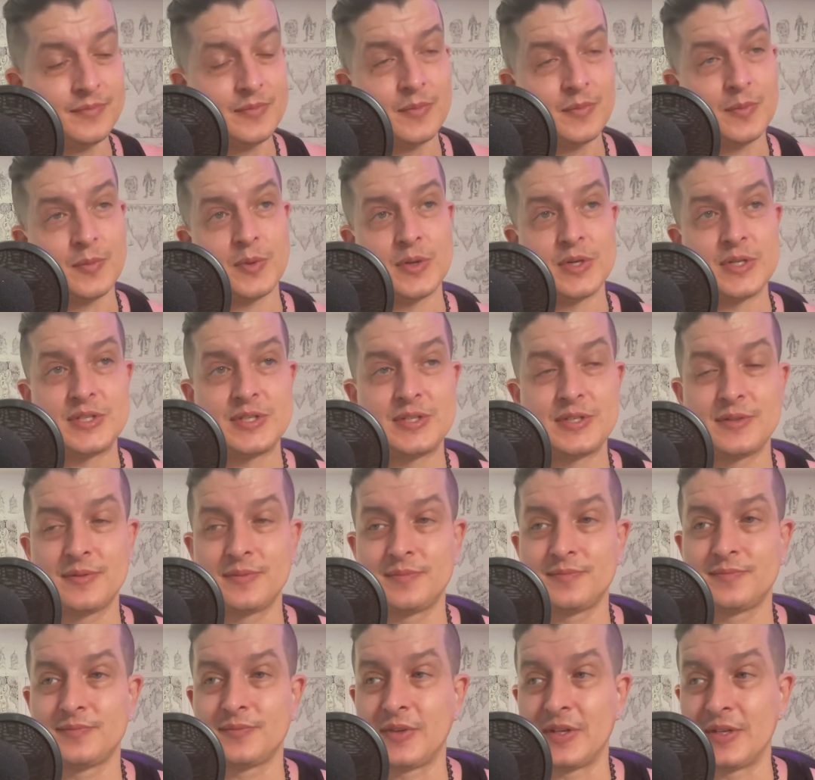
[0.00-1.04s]
which
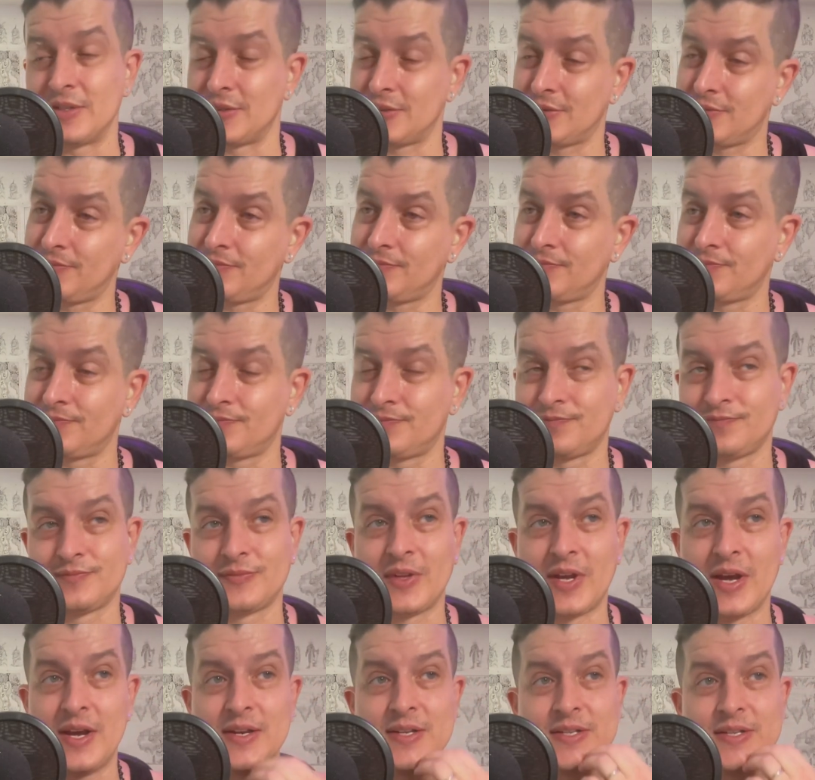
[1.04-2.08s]
is
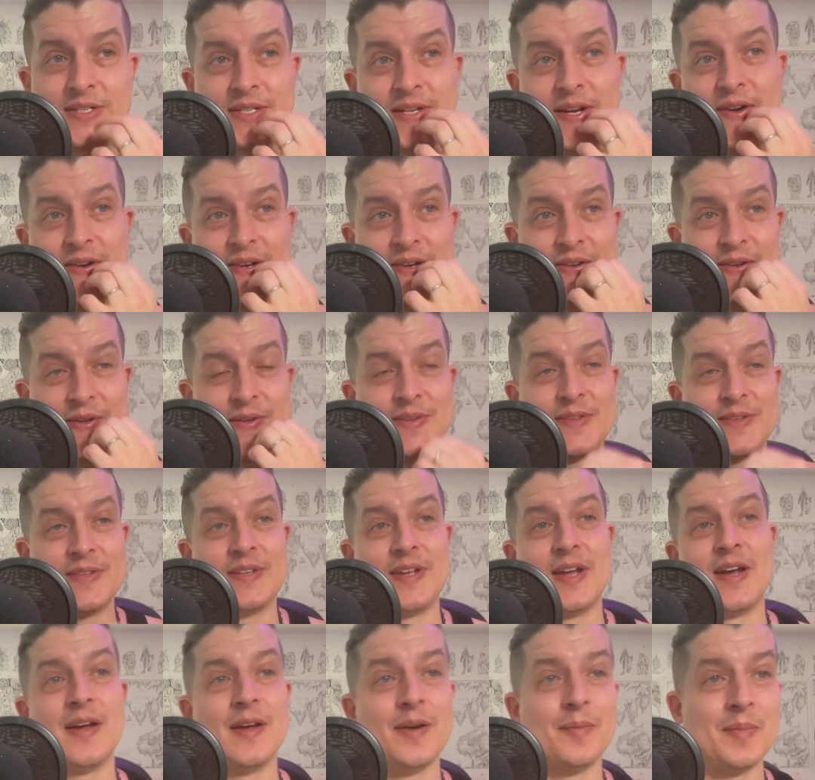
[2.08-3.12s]
kind of scary, dude.
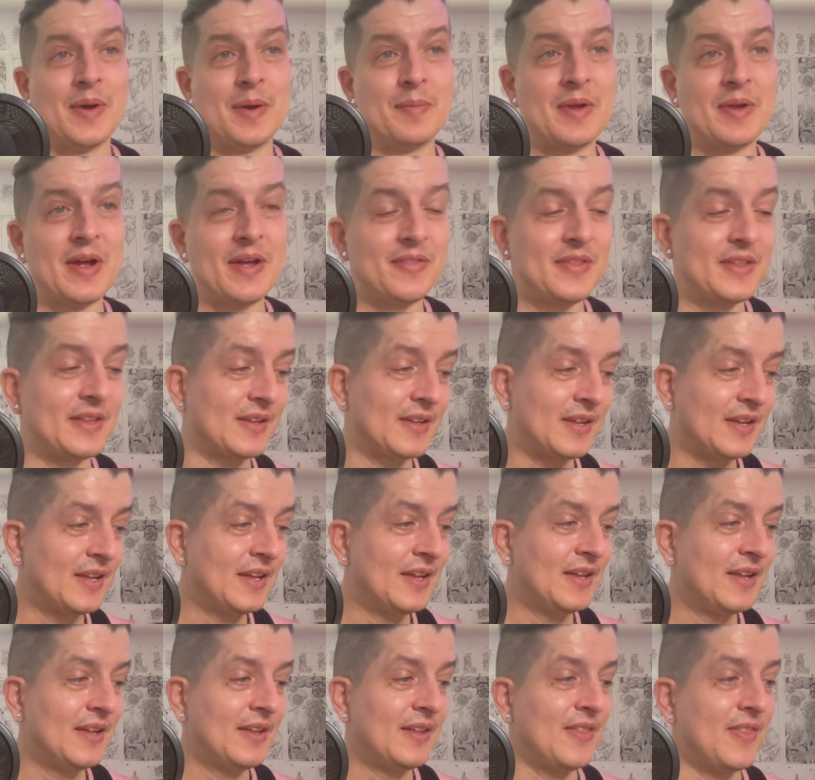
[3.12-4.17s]
I think
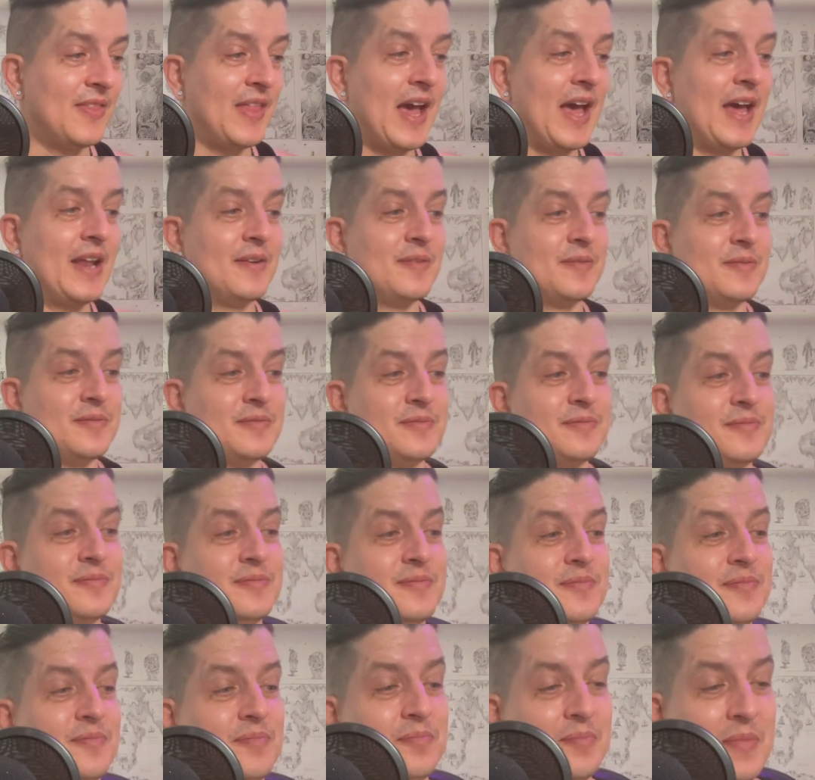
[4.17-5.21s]
that
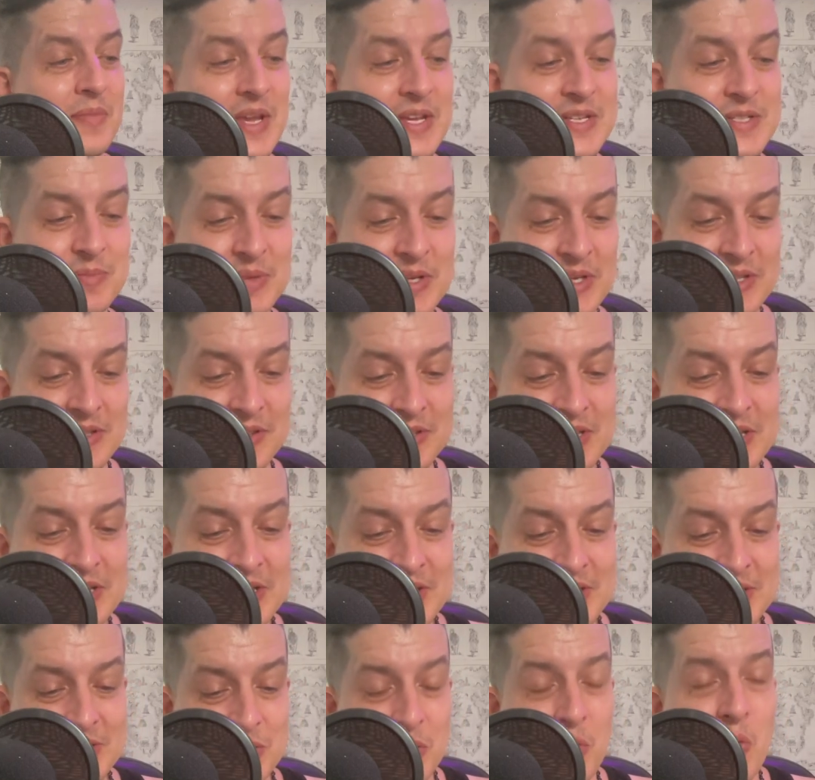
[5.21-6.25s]
makes me
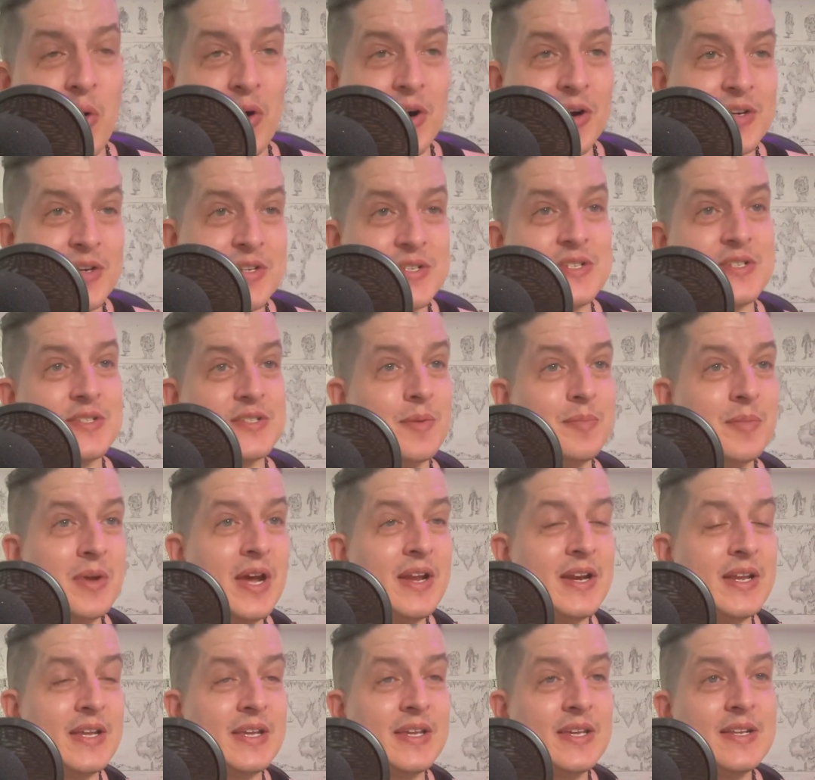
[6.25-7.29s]
lean towards some
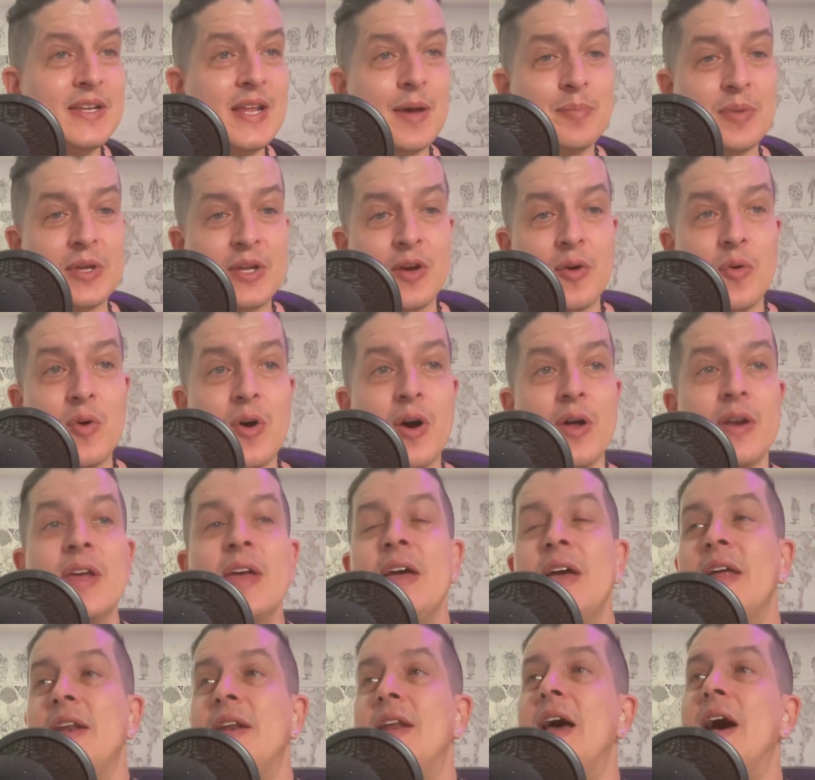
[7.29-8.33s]
kind of kidnapping go on.
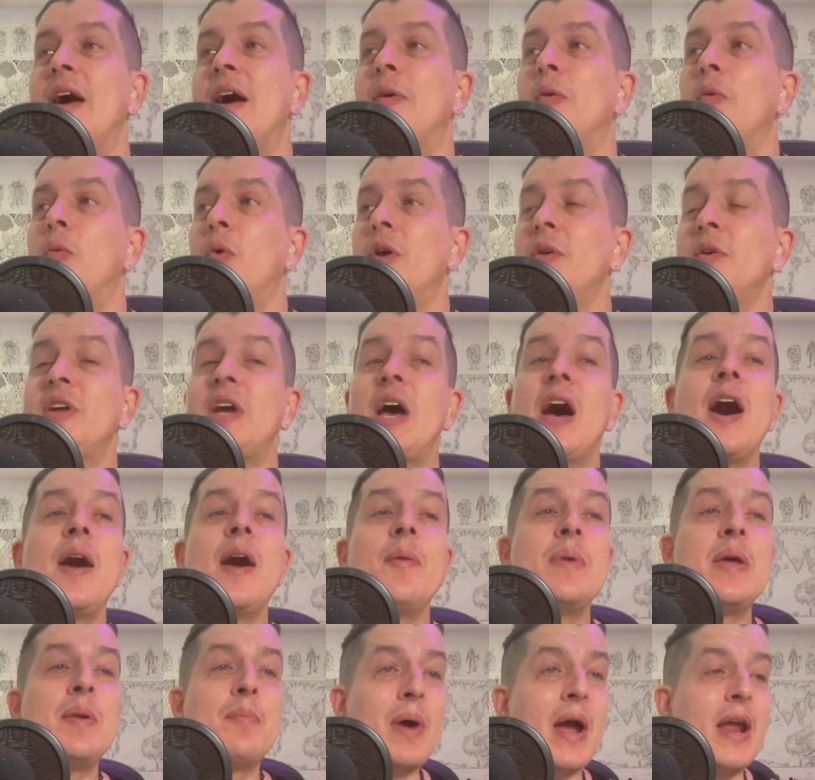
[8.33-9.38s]
Now, one
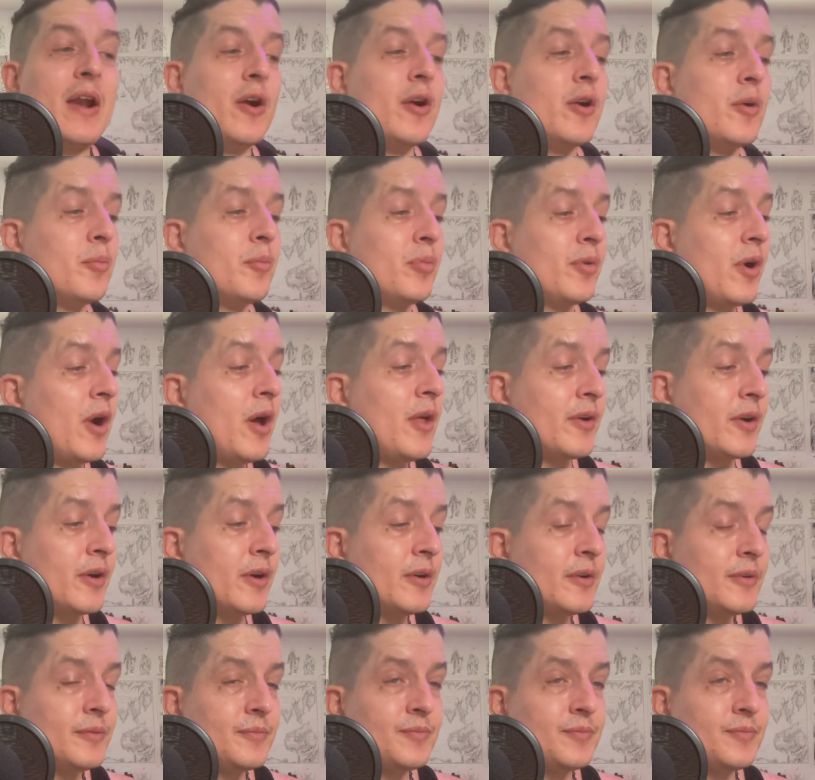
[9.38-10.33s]
comment by her brother,